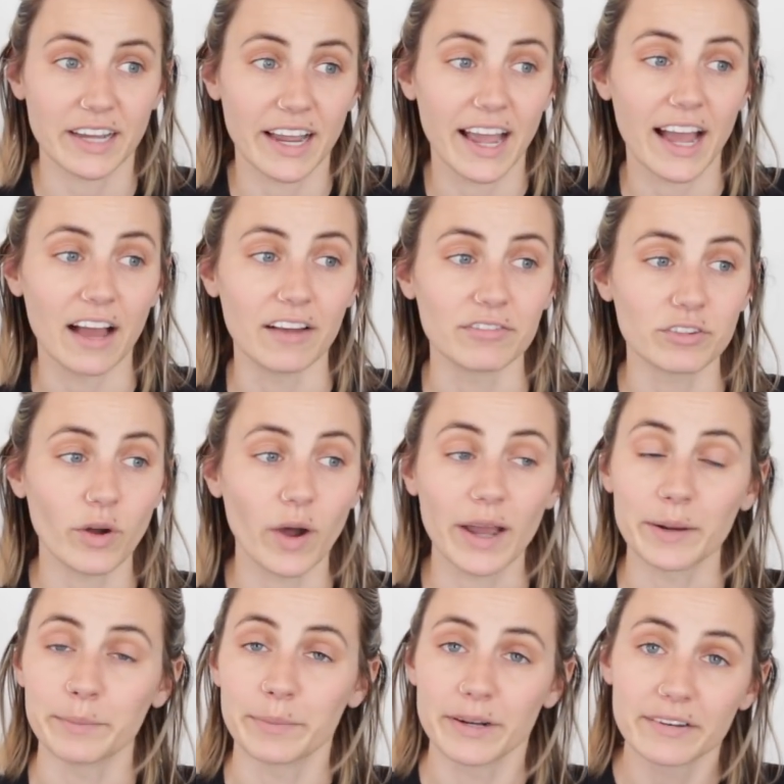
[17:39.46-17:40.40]
I have
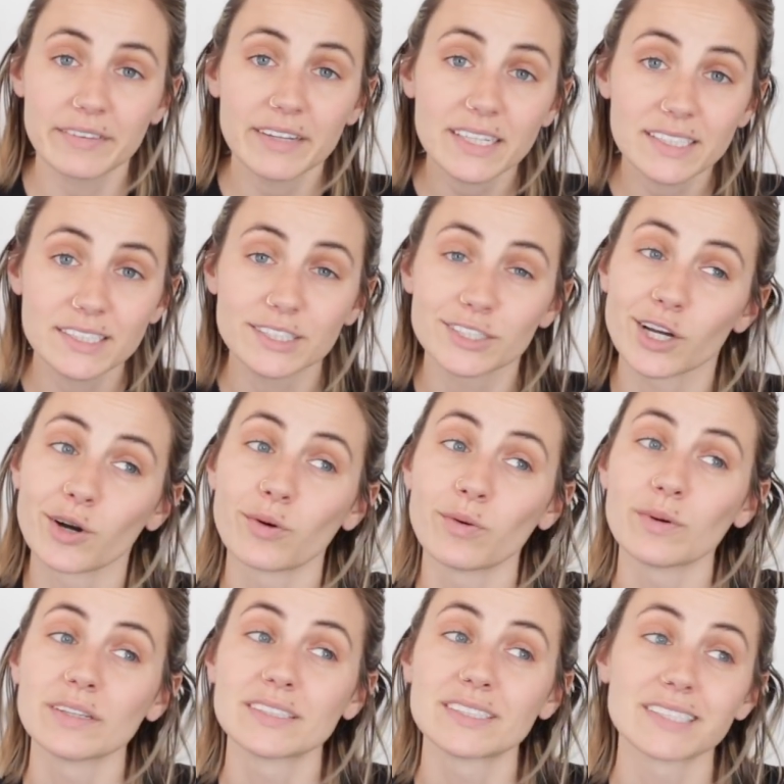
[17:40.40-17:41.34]
quite a bit of it,
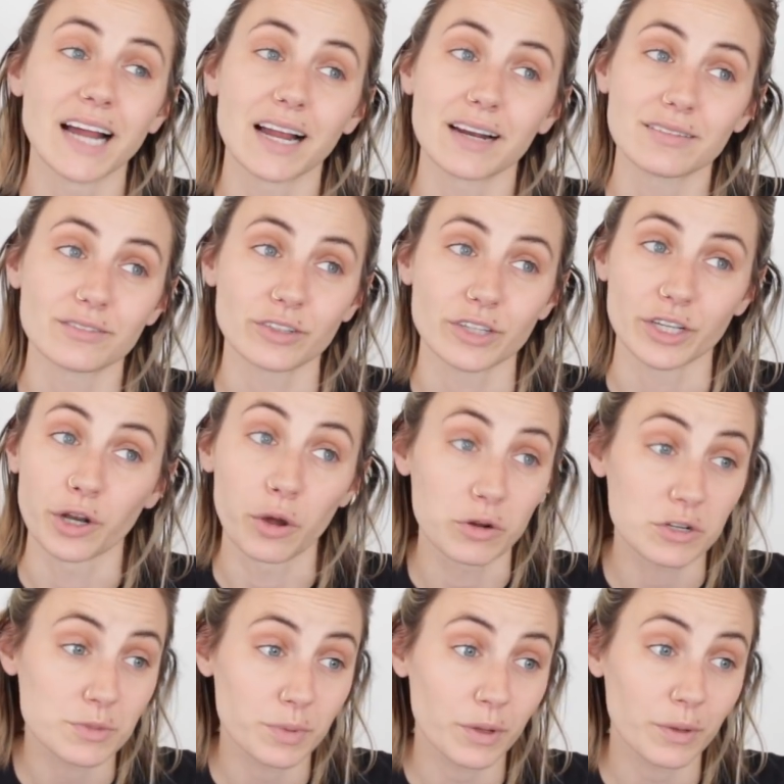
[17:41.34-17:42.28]
so it's not really
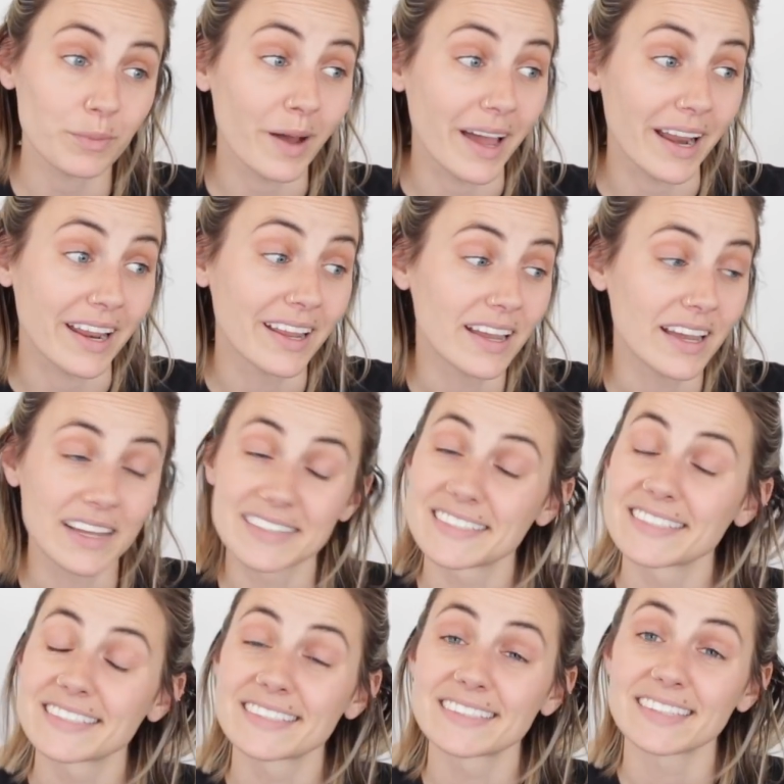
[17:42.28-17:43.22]
noticeable, but
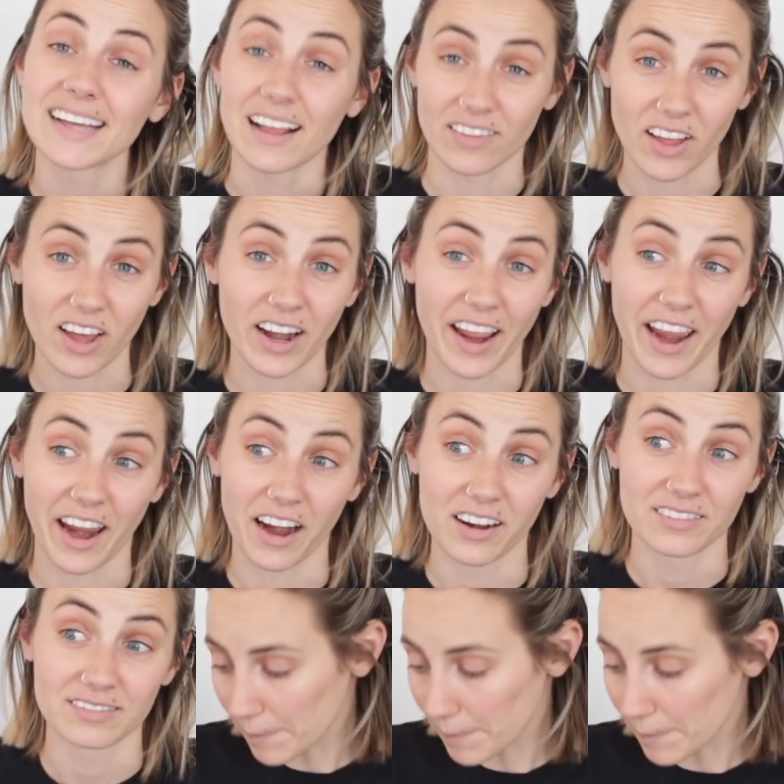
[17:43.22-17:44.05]
it's a lot of hair.